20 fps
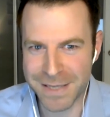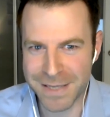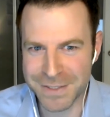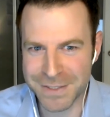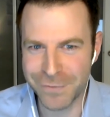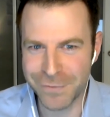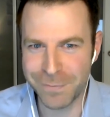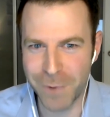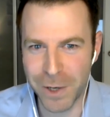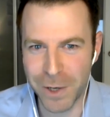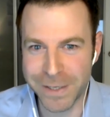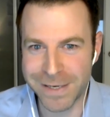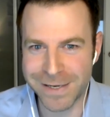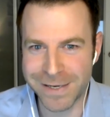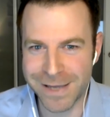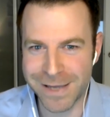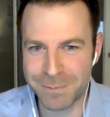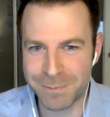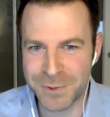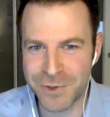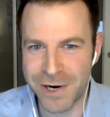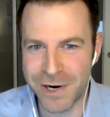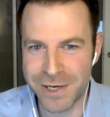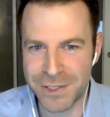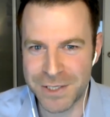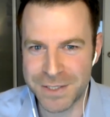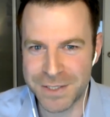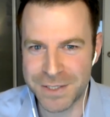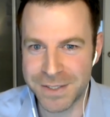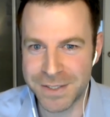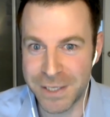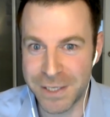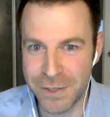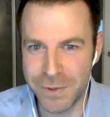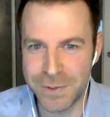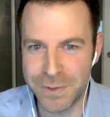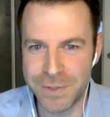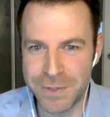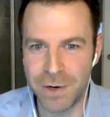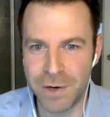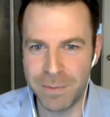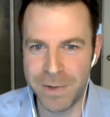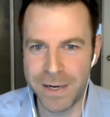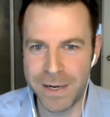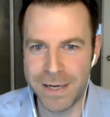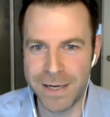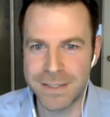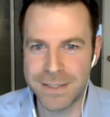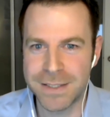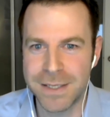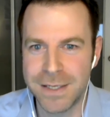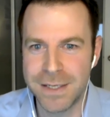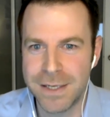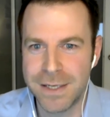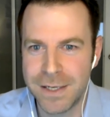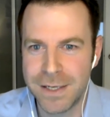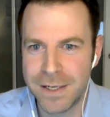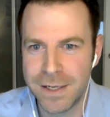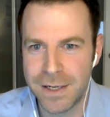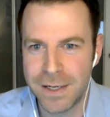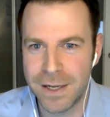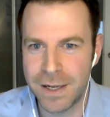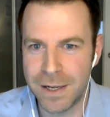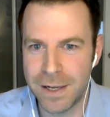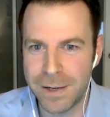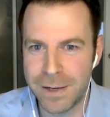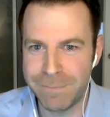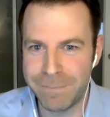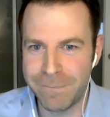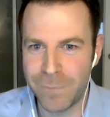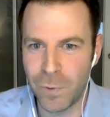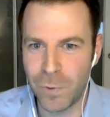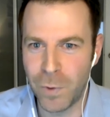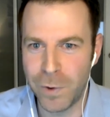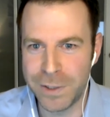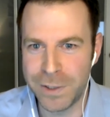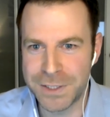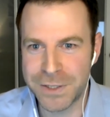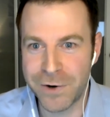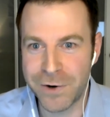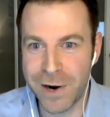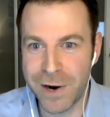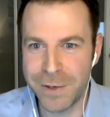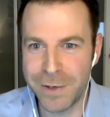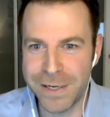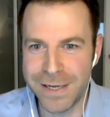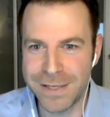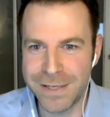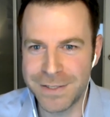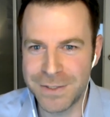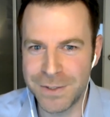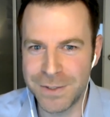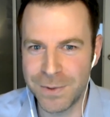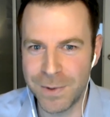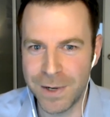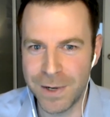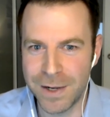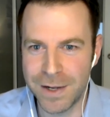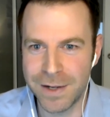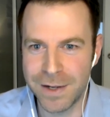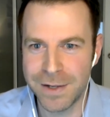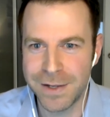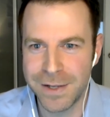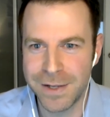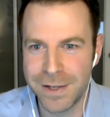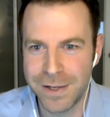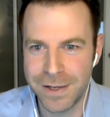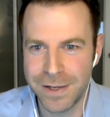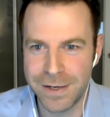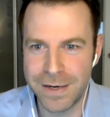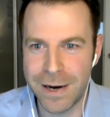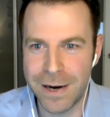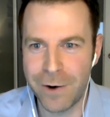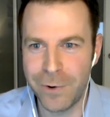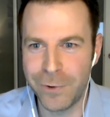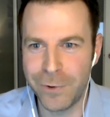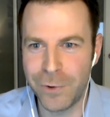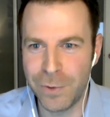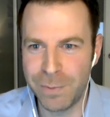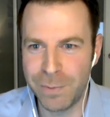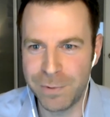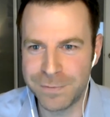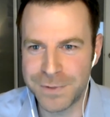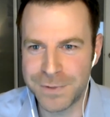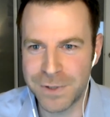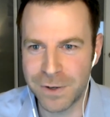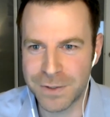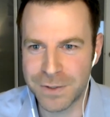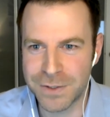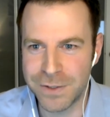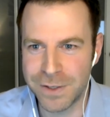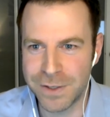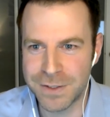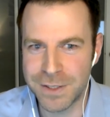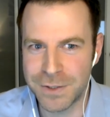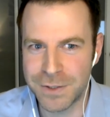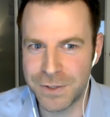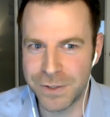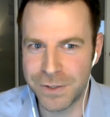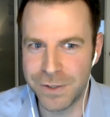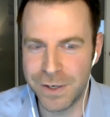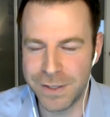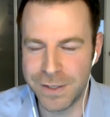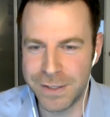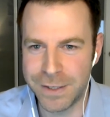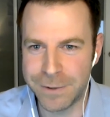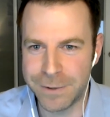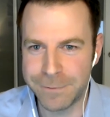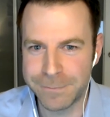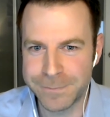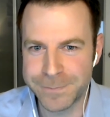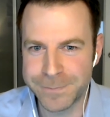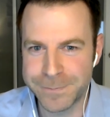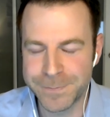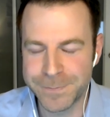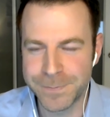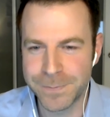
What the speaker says: passive market cap strategies continue to dominate, or is crowding into a narrow group of stocks not such a good idea?